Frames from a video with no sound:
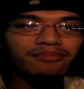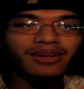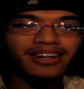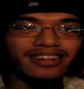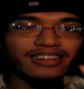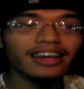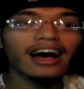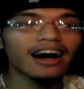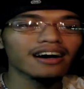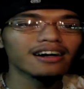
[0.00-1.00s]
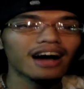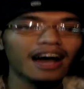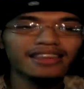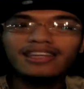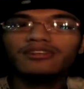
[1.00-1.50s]
But yeah,
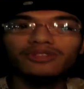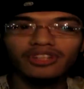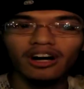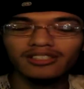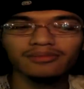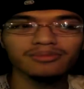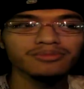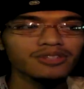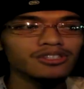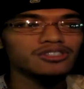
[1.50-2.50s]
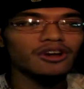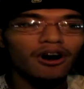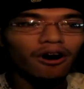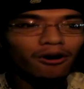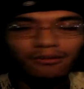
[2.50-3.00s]
I think it was awesome.
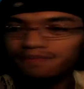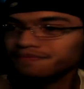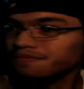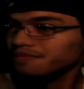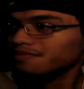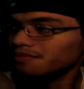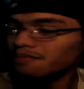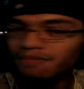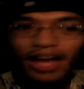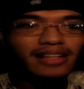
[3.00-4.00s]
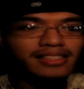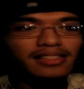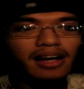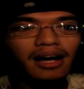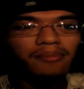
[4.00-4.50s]
So
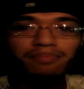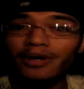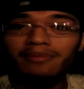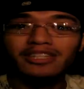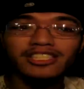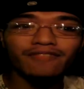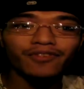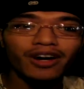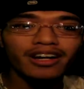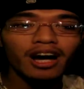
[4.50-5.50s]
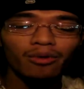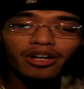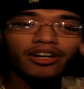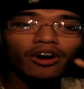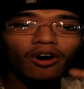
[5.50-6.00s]
that's uh, pretty much it for right now. We're
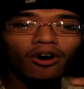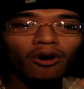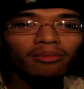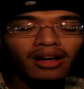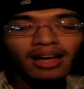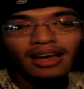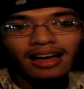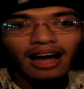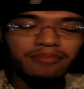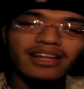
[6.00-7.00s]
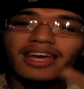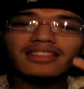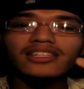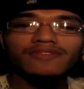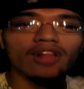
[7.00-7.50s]
going to go home. I'm going to
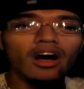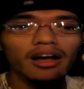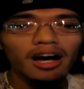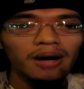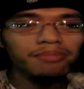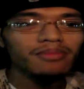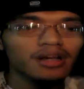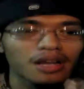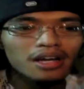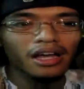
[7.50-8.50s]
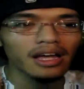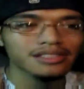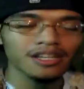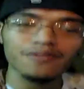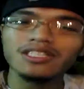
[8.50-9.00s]
get this vlog up.
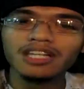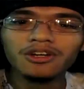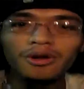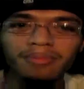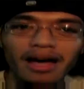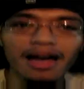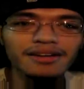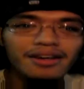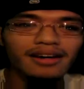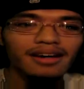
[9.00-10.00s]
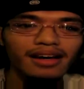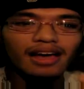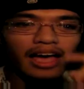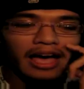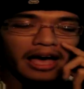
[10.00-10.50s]
Tiffany's going to go to bed.
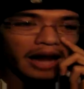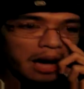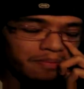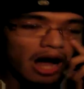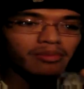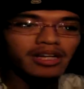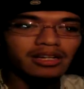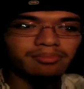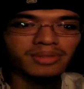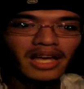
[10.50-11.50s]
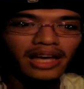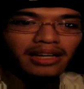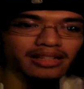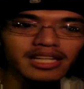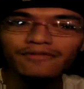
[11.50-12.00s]
And I'm probably going to
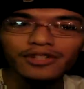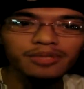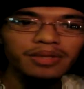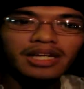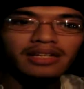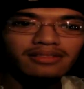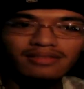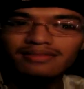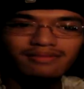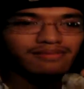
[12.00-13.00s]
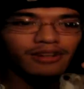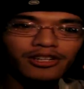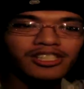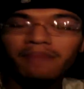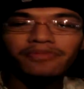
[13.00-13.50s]
play Need for Speed
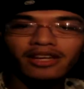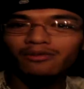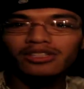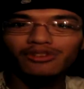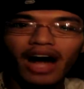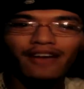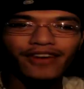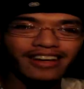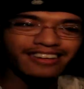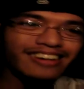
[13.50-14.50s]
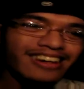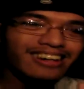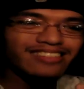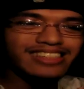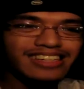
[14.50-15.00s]
or something with driving
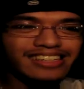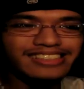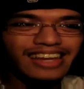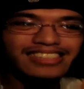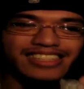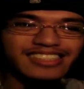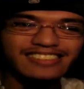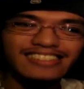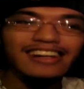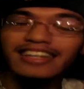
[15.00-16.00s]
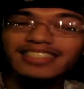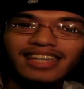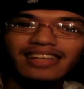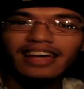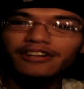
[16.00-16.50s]
because I just uh, I just
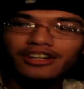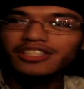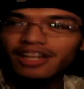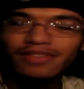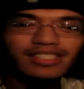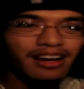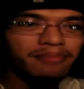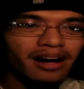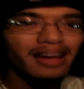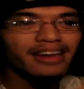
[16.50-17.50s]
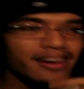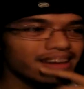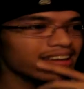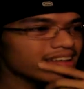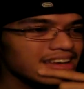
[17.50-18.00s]
get that urge every time I.
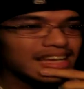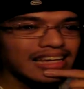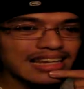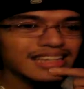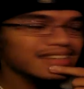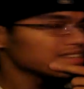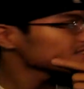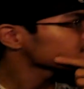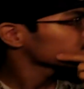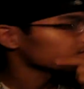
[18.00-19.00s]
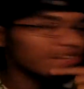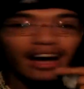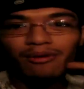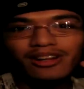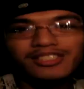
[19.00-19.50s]
He wanted to drive home. I
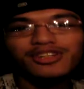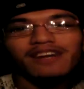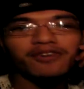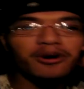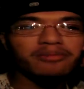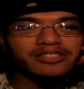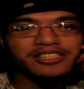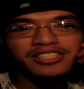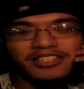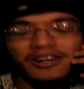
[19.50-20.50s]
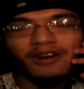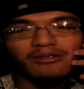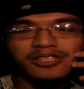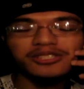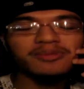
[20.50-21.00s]
yeah, I wanted to drive home, and she said no,
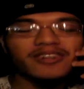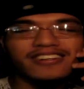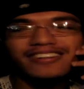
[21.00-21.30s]
which is smart.